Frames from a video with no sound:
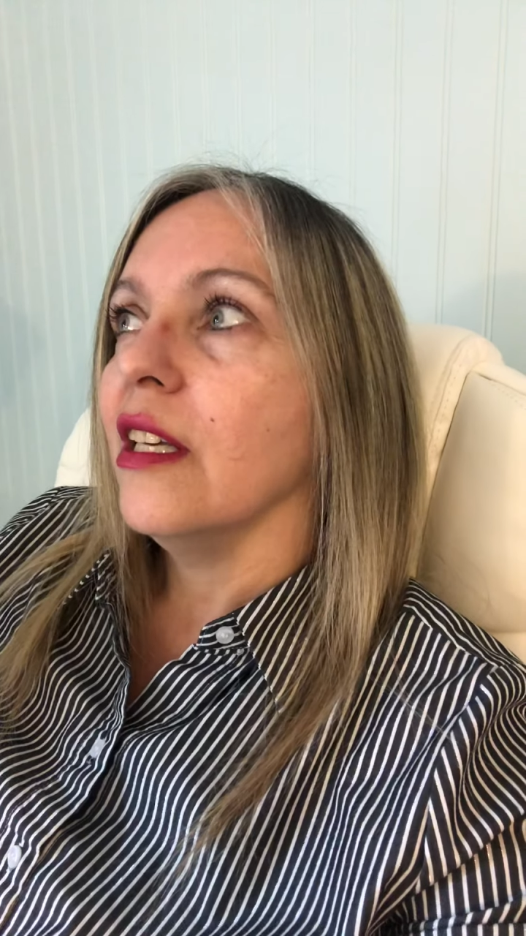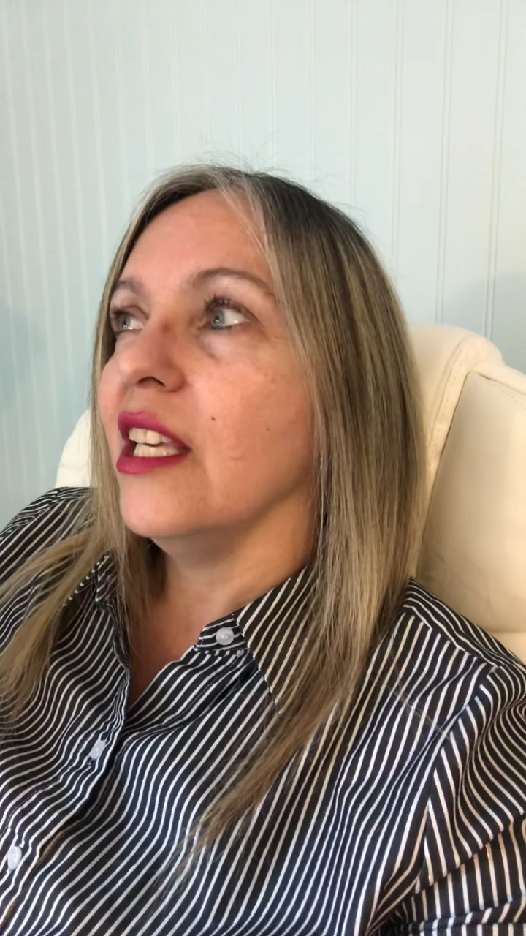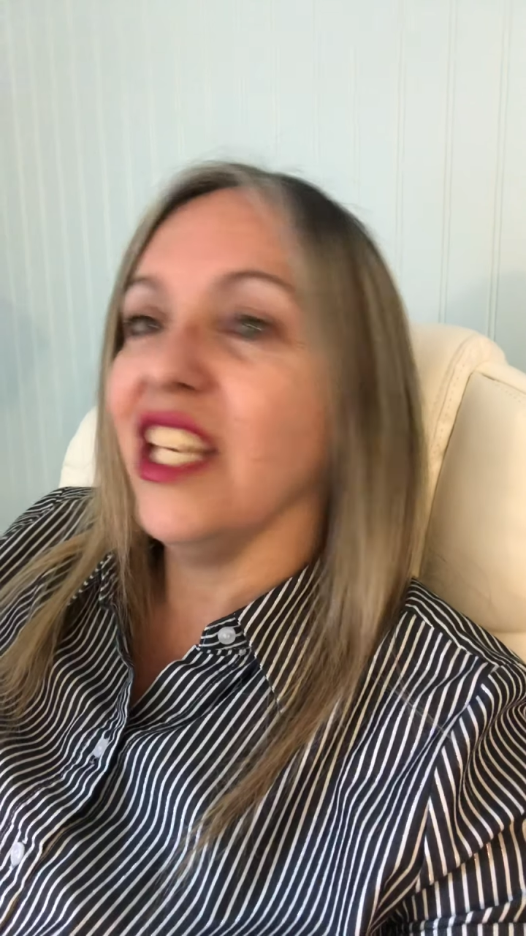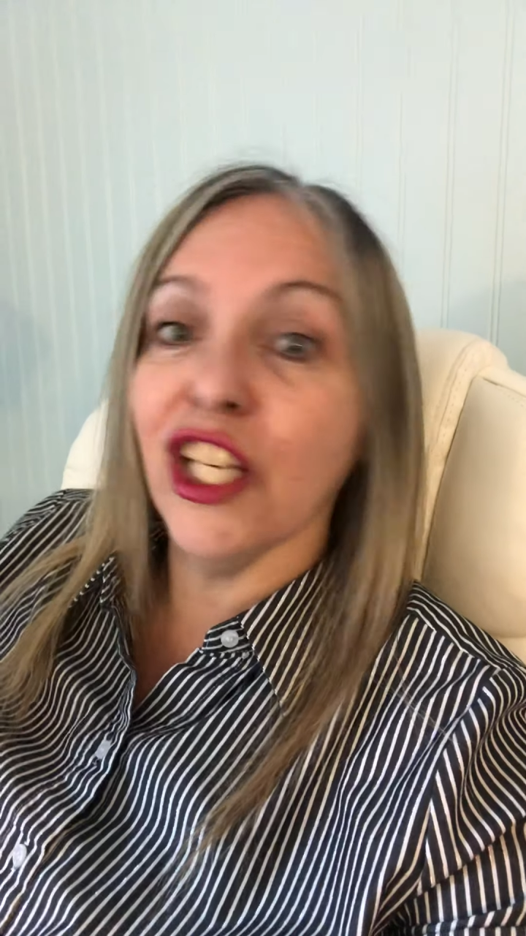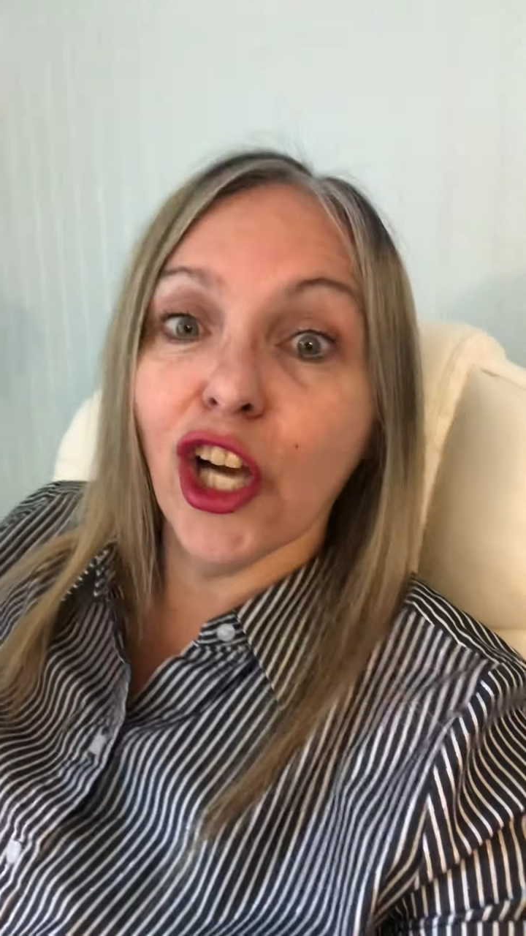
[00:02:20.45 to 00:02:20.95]

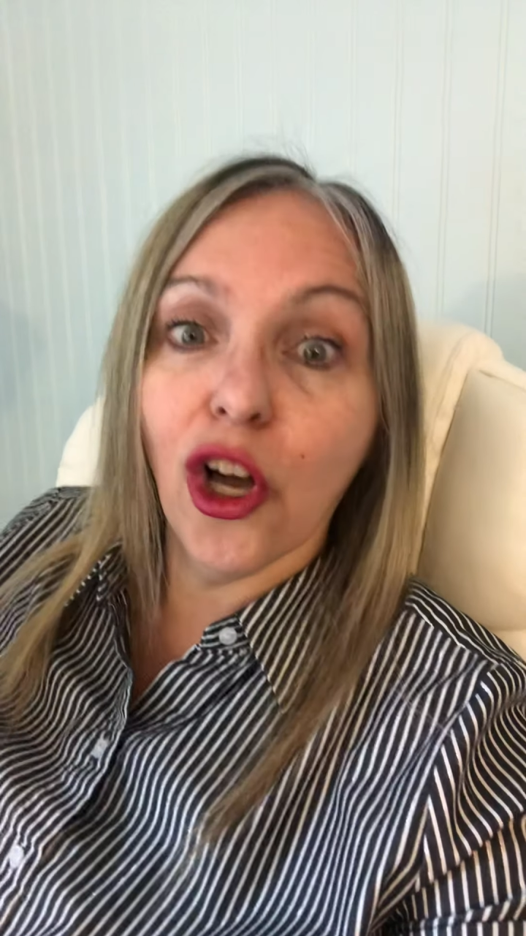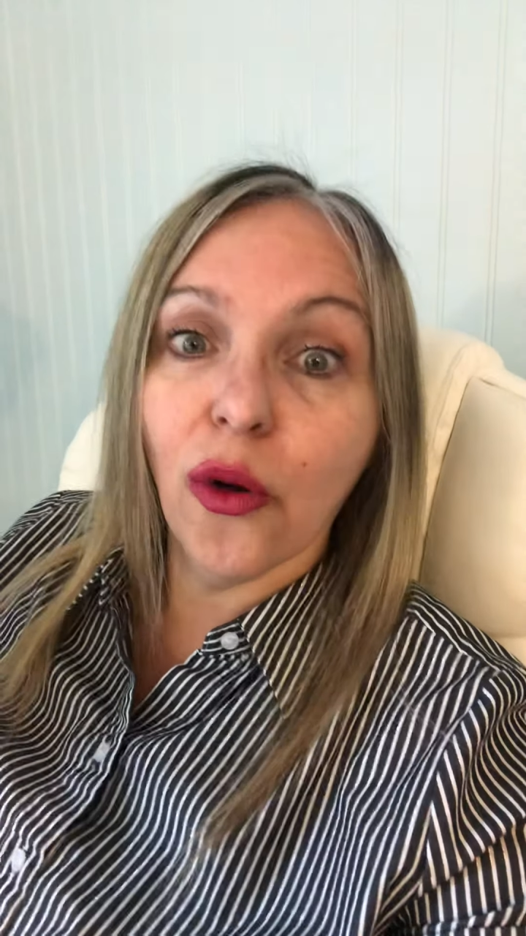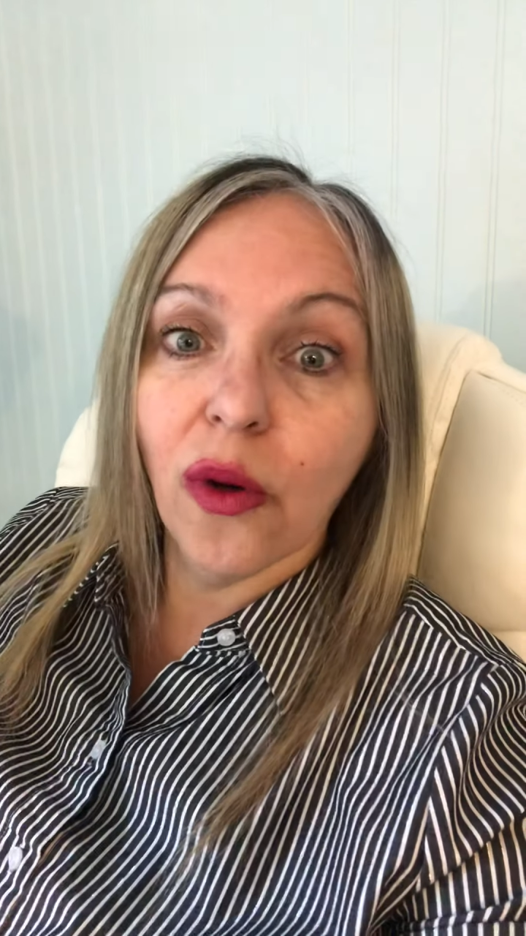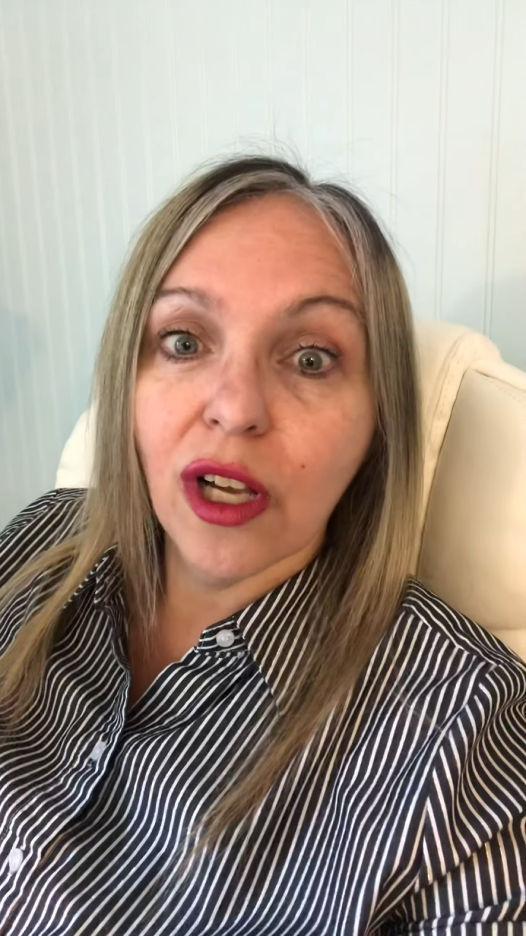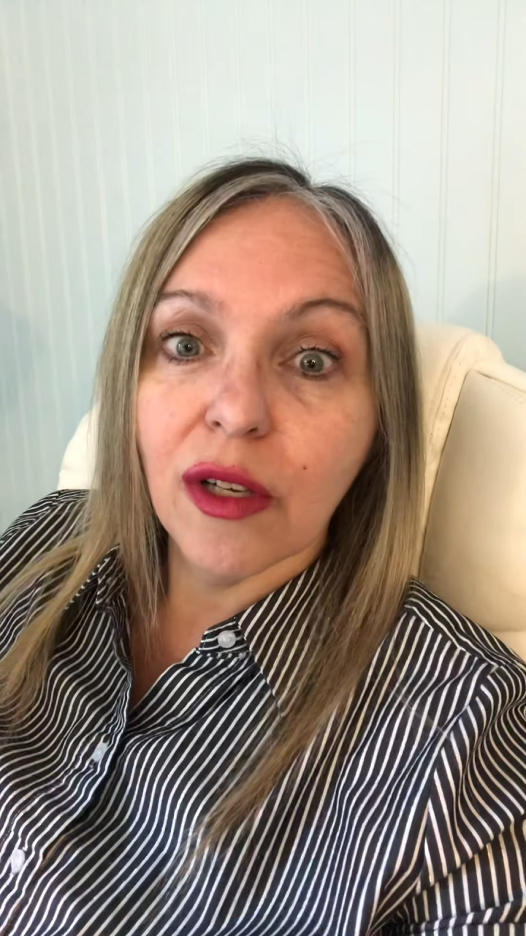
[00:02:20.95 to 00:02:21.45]
ego,